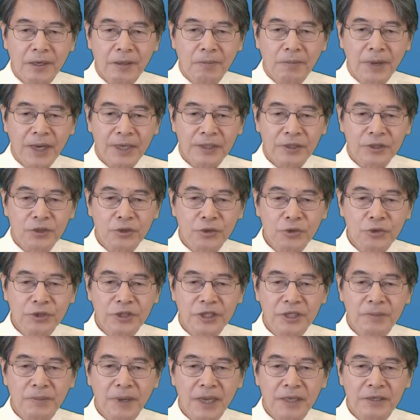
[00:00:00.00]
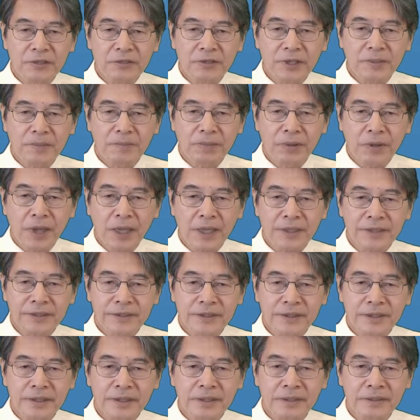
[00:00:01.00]
By two-dimensionally
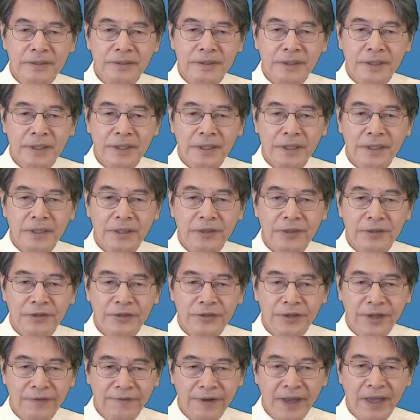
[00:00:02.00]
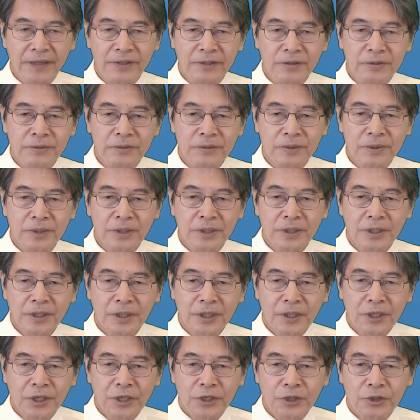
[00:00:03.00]
plotting the value,
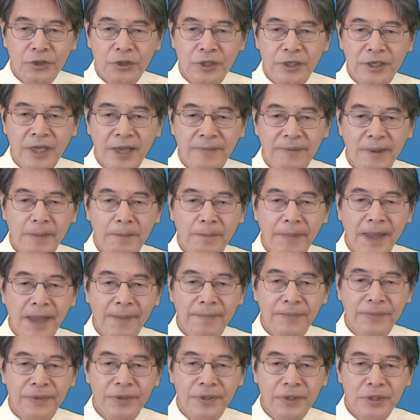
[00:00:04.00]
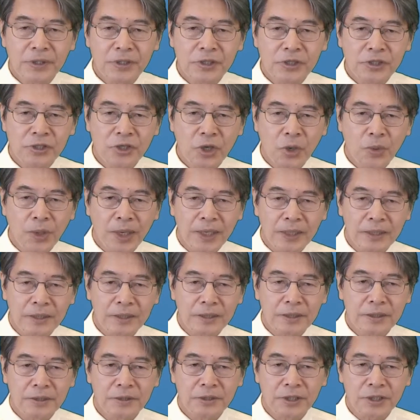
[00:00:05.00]
you can have a map showing
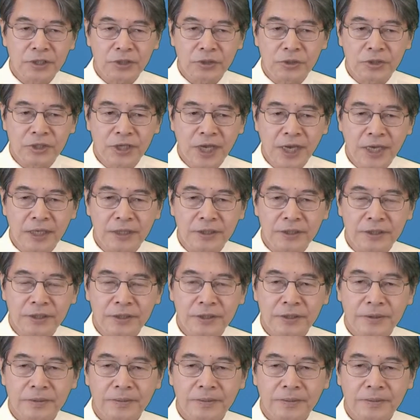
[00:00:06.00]
tissue change.